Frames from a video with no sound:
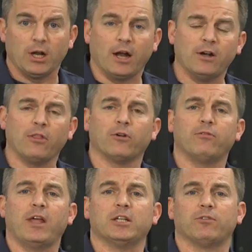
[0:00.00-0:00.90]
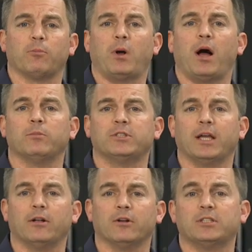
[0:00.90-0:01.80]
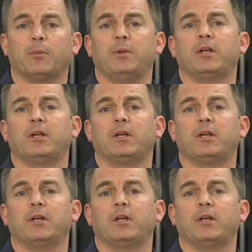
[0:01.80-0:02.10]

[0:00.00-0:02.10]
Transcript: Another advantage of a palm sander is that